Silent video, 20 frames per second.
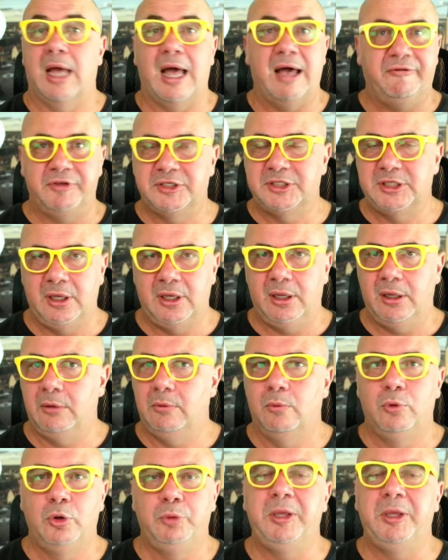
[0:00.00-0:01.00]
obviously
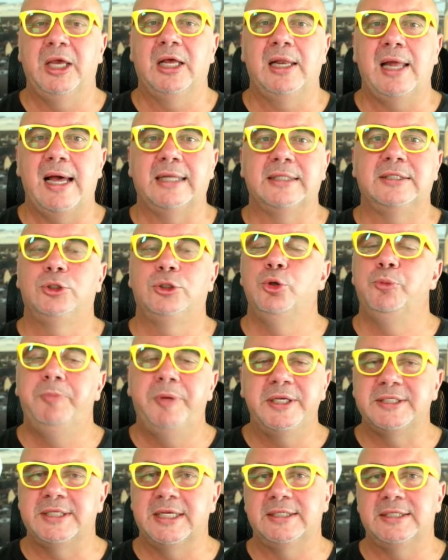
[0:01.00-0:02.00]
would be a lot. To
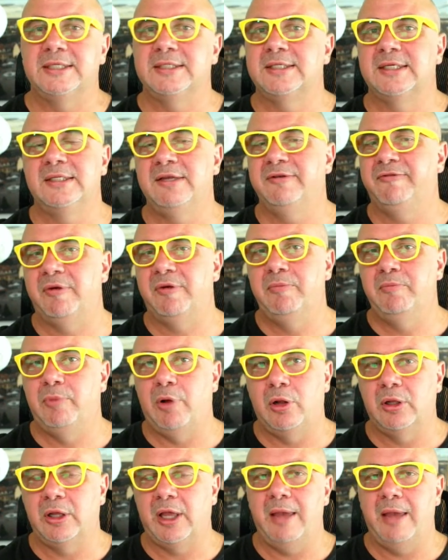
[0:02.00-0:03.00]
business, it's a different
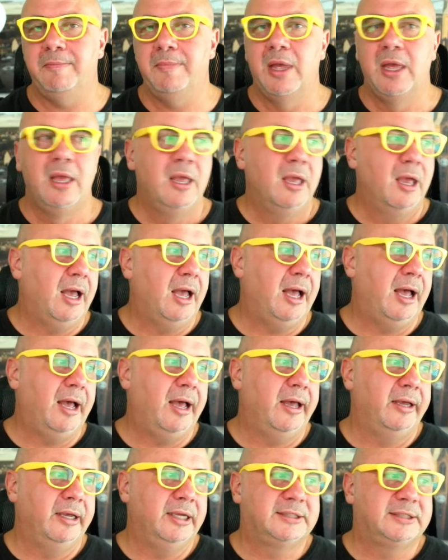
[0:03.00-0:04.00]
ball game.
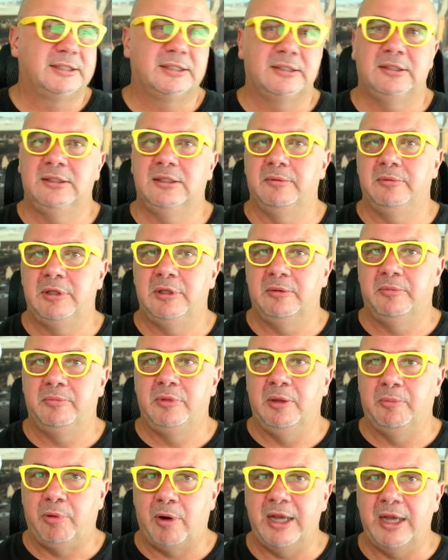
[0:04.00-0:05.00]
It's
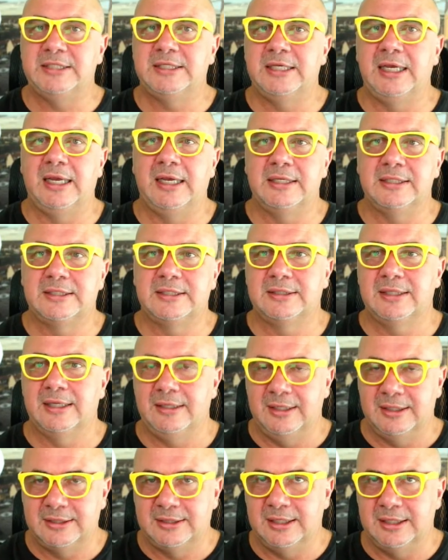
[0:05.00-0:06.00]
the pricing
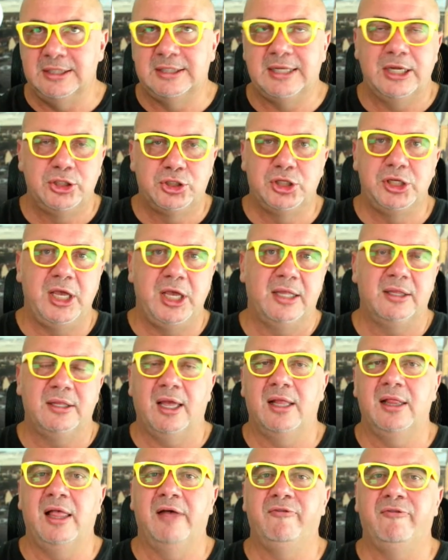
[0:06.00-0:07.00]
is intentionally at
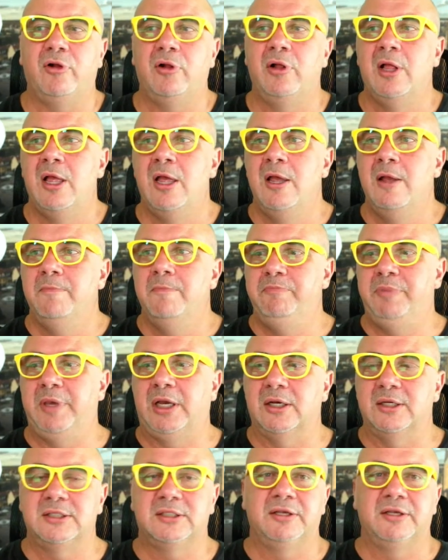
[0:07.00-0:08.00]
that level,
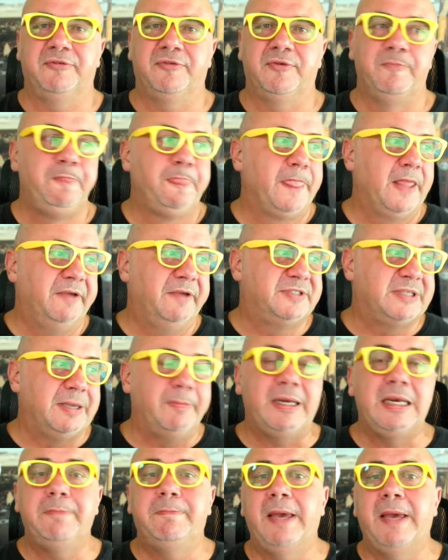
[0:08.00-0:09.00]
because if
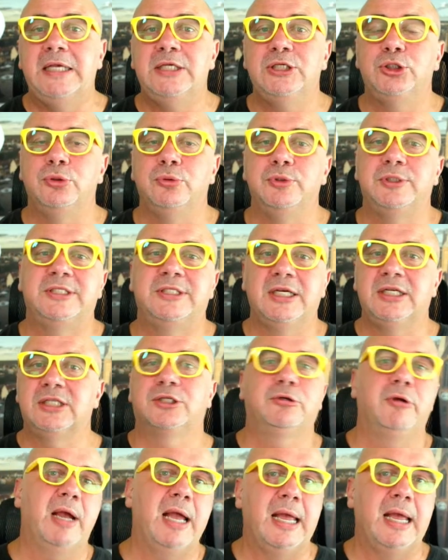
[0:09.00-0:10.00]
somebody pays you
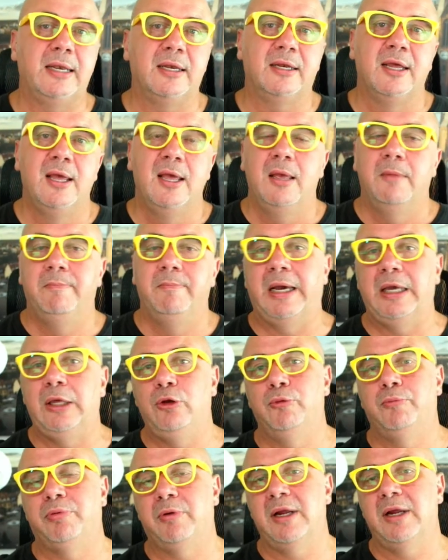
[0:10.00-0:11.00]
$6,000, but
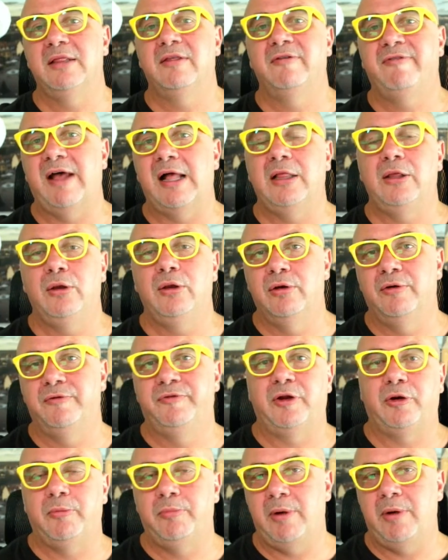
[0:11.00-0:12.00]
you bring the value
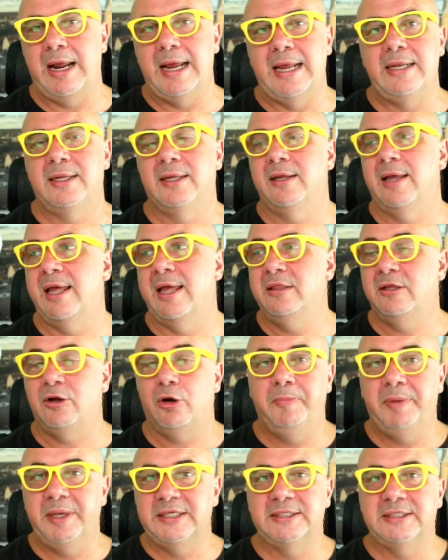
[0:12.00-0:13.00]
of their brand and
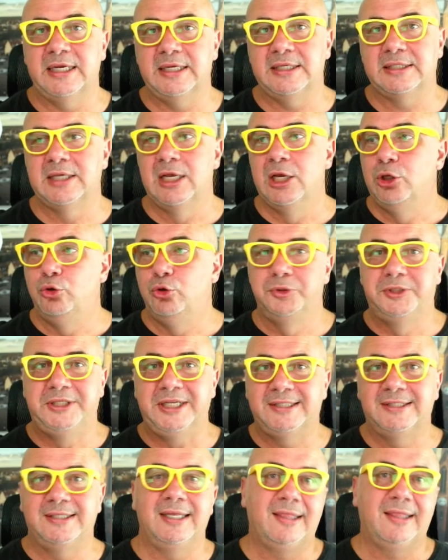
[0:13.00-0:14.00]
their business to
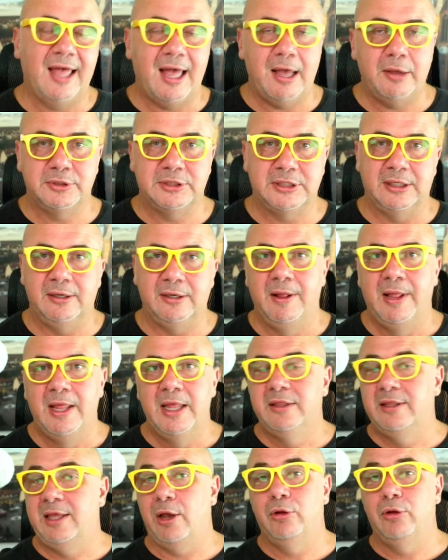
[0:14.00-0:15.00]
60,000,
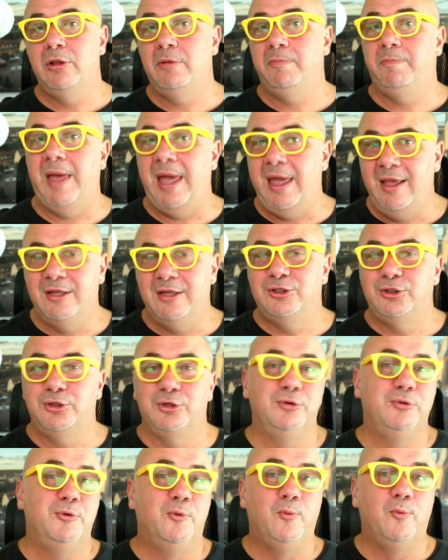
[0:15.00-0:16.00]
they only paid
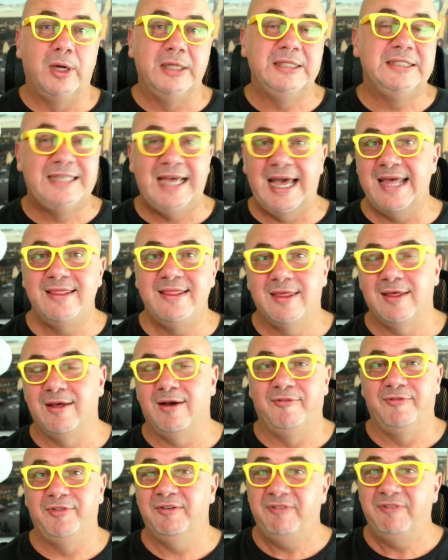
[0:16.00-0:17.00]
you 1/10
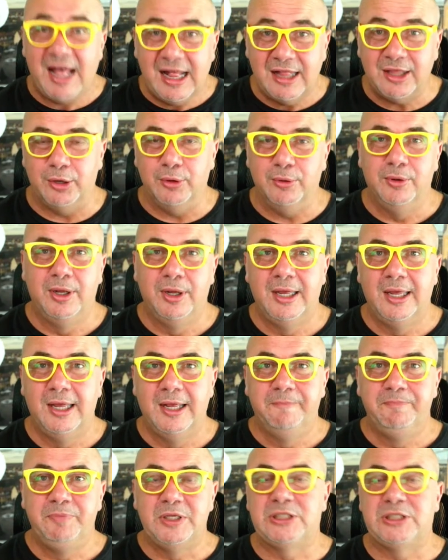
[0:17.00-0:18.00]
of the value.
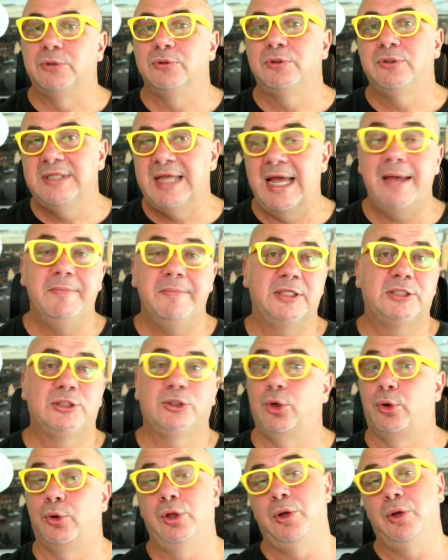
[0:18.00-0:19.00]
So to them, it's
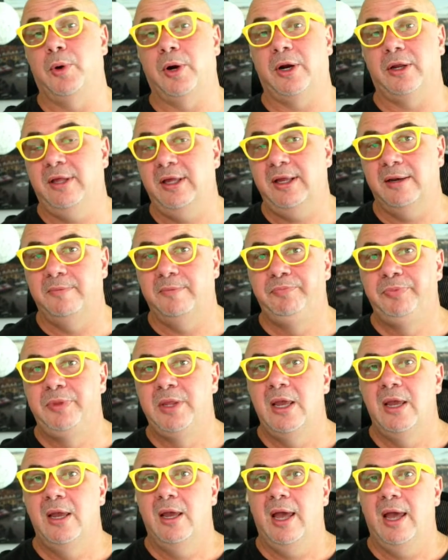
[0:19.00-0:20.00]
totally worth it,
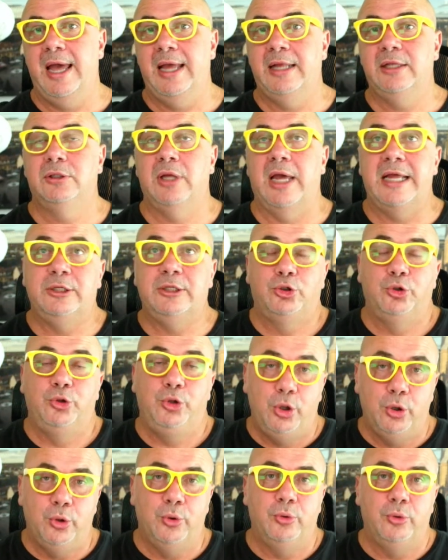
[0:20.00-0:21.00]
and to
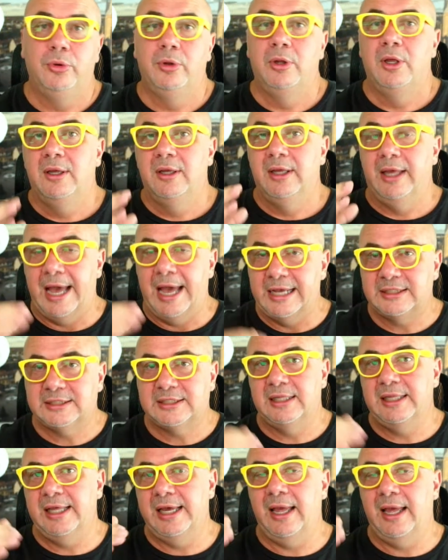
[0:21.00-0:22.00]
you,
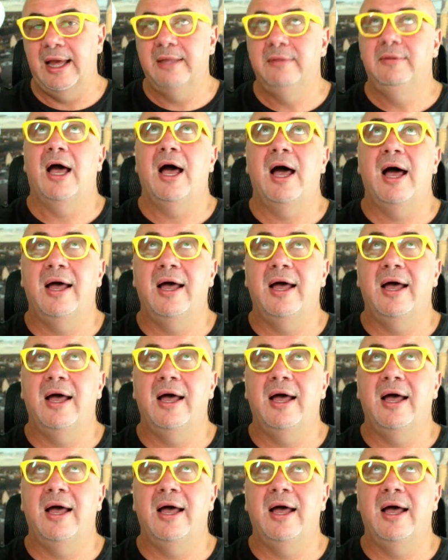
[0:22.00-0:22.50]
escalate